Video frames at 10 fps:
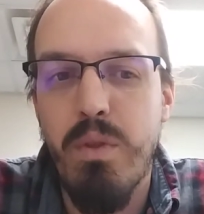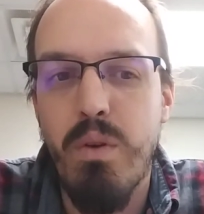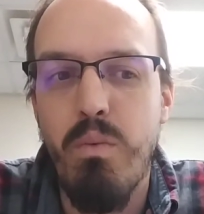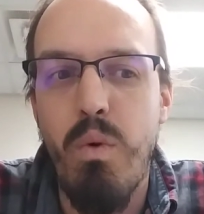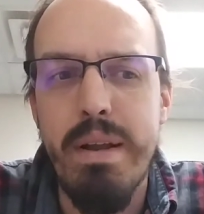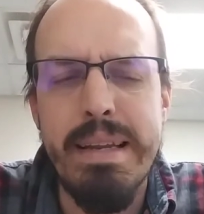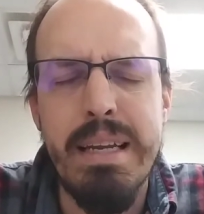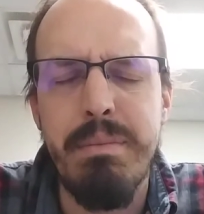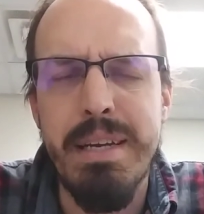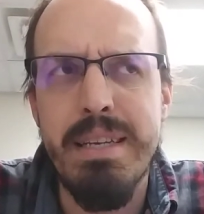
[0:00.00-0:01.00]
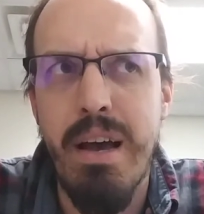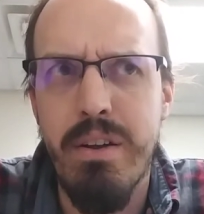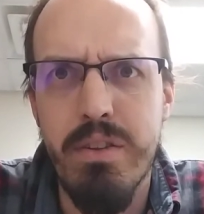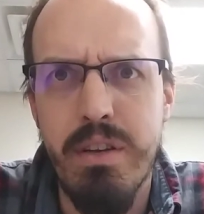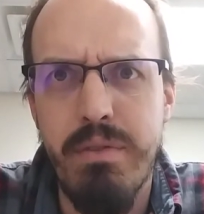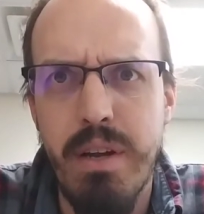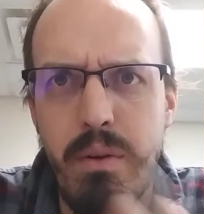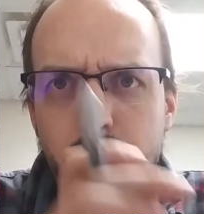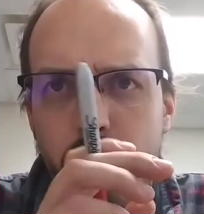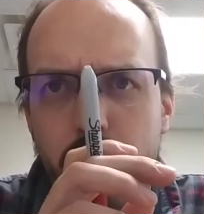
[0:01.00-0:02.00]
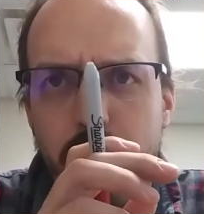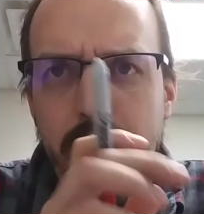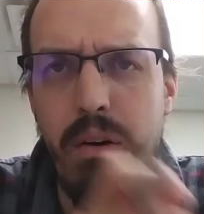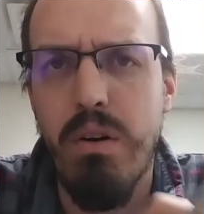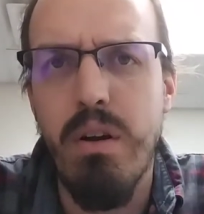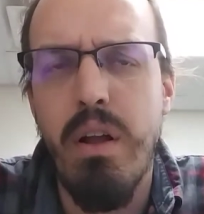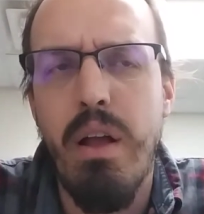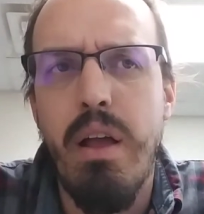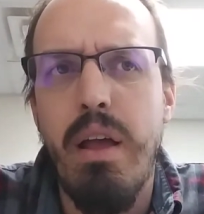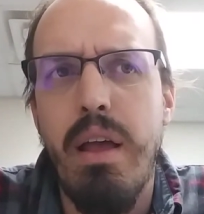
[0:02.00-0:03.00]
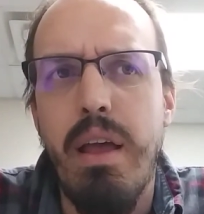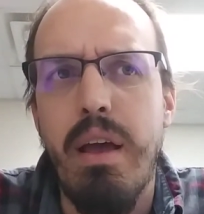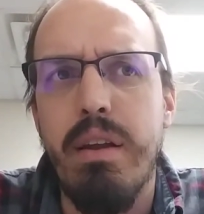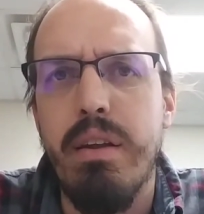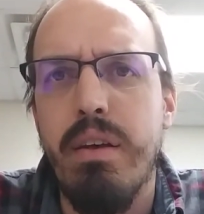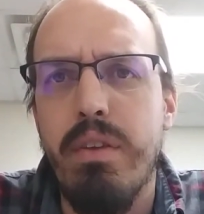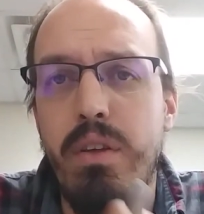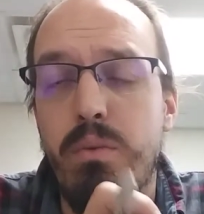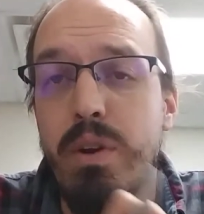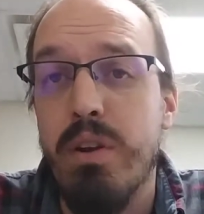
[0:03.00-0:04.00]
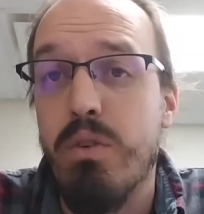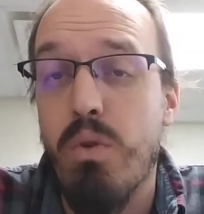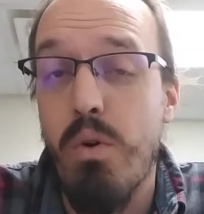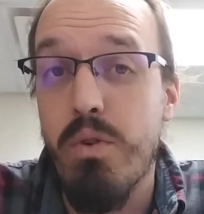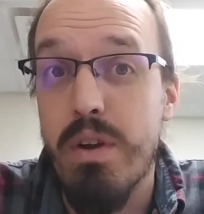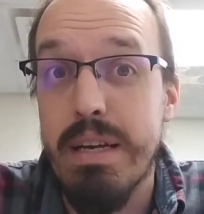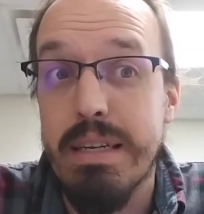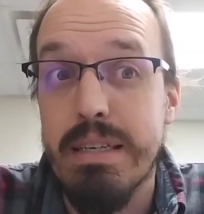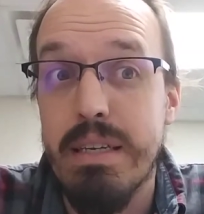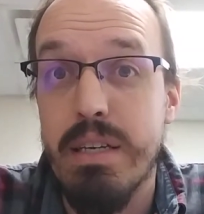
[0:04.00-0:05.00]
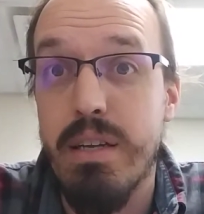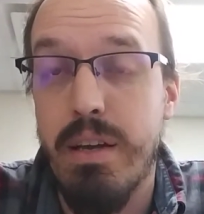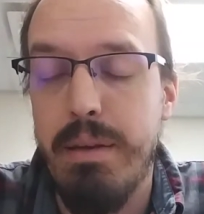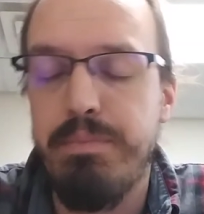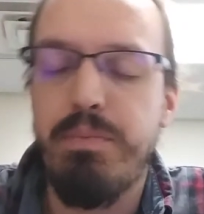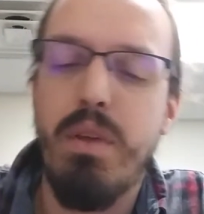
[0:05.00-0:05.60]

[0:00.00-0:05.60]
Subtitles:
One in a McDonald's, I forget where, and the other one in a Kroger in Kentucky.